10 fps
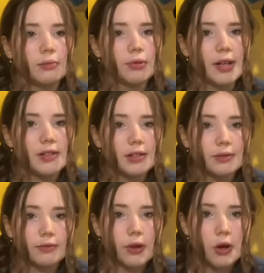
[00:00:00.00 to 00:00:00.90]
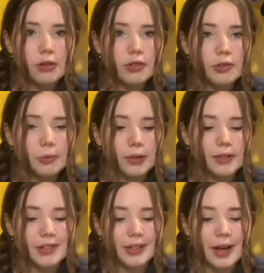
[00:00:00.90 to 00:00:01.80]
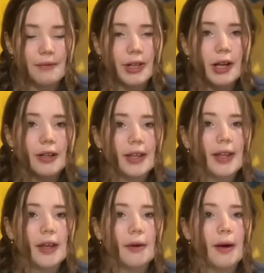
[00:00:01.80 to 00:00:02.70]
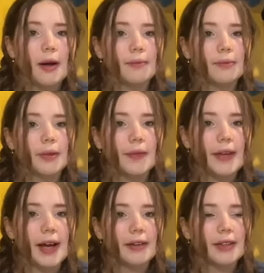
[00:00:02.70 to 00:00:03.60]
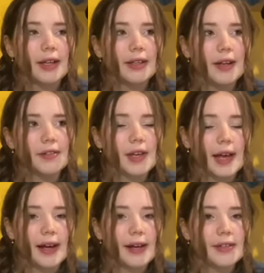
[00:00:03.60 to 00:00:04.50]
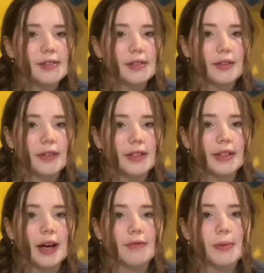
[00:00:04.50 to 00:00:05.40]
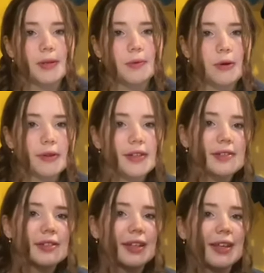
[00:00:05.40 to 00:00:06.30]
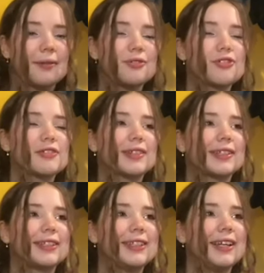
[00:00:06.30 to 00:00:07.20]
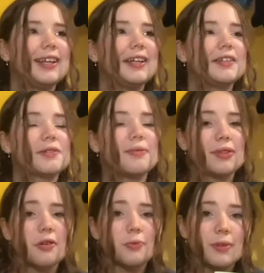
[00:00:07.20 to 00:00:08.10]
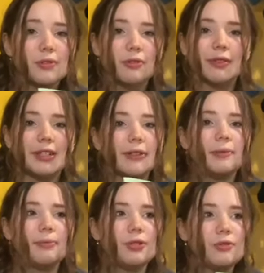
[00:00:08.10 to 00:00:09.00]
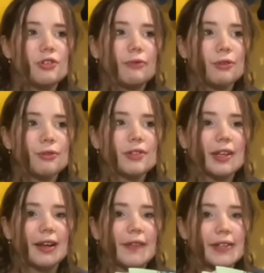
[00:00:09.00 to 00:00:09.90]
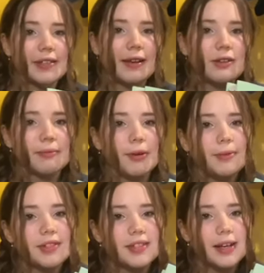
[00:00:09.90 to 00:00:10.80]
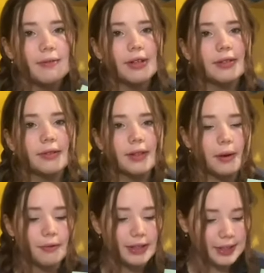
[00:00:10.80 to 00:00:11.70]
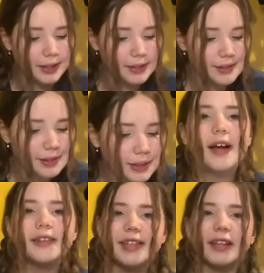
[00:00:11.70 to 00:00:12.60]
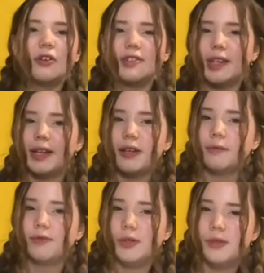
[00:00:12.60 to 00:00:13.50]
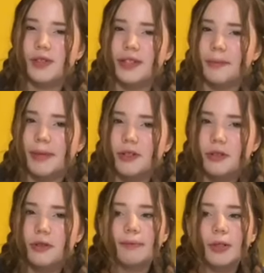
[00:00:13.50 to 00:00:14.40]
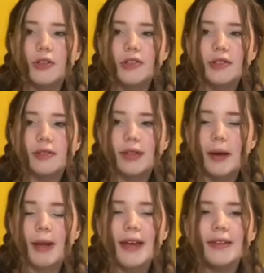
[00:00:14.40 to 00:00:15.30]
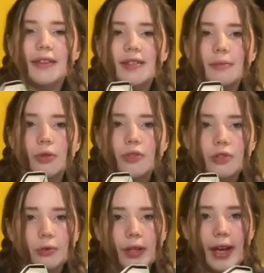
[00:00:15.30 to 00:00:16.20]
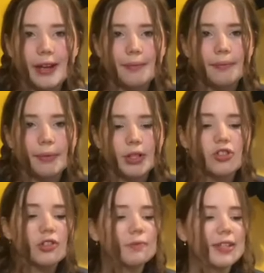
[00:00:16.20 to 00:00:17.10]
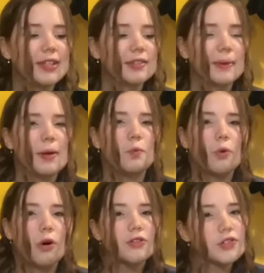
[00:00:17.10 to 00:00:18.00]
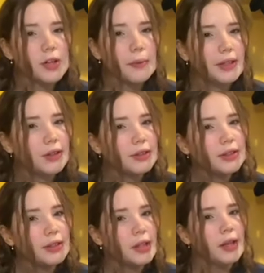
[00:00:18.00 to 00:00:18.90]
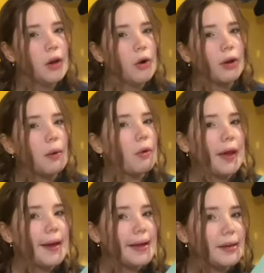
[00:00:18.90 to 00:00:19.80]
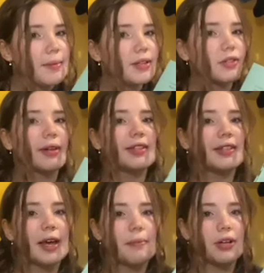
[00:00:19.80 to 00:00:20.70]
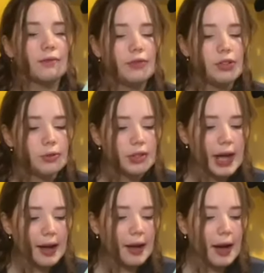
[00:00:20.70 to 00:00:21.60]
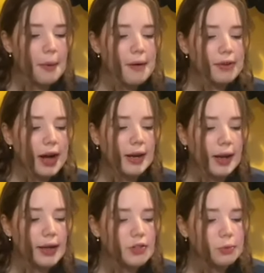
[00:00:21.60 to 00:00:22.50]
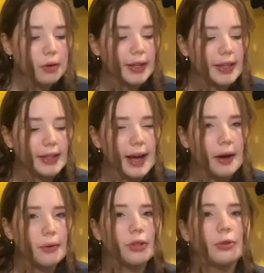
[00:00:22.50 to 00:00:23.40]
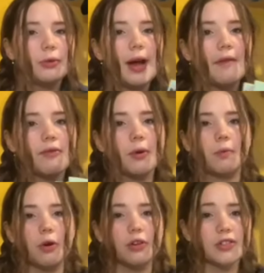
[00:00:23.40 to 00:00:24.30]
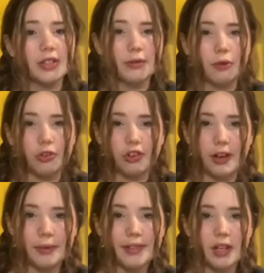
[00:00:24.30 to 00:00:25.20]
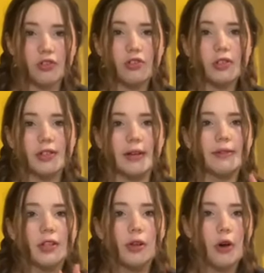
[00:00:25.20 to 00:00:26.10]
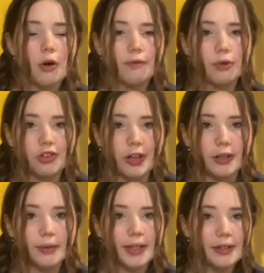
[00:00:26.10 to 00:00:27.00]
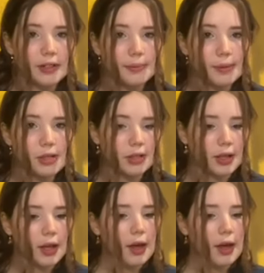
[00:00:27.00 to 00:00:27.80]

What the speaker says: Brant and Fox were together, when they had like less cares and they didn't have as many worries. It was just, some of those bits were really, really beautiful, seeing like their tender moments together. They were really nice. I said I got slightly confused in the middle because they're playing this immortal game, but it doesn't really explain what's going on or like what the aim is. So I did get a bit confused there. However, I liked working out who everyone was in the foreshadowing sections because there is a lot of foreshadowing in this book.